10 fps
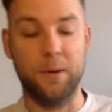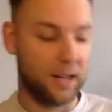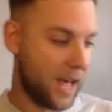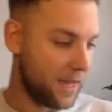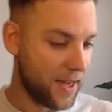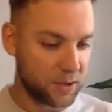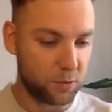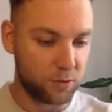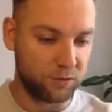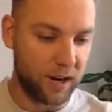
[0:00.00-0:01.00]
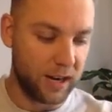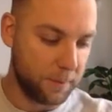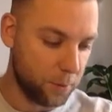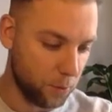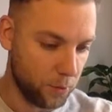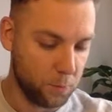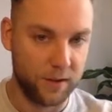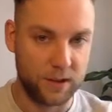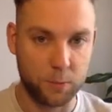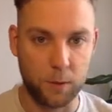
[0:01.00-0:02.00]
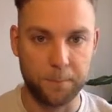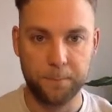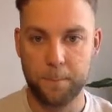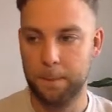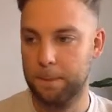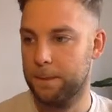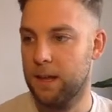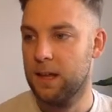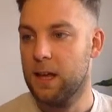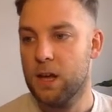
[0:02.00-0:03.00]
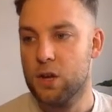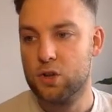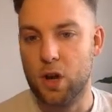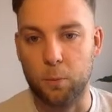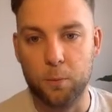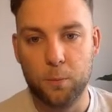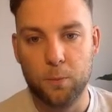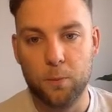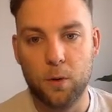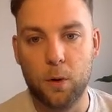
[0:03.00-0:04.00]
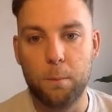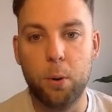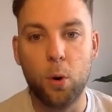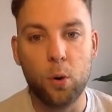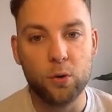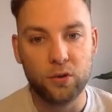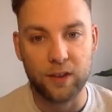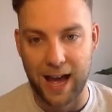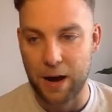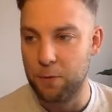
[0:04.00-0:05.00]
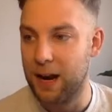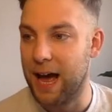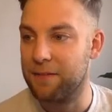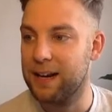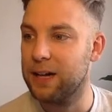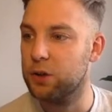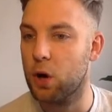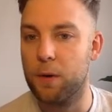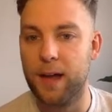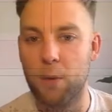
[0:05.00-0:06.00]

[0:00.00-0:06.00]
Okay, that's what's really important with this one. So pause now and have a little go at that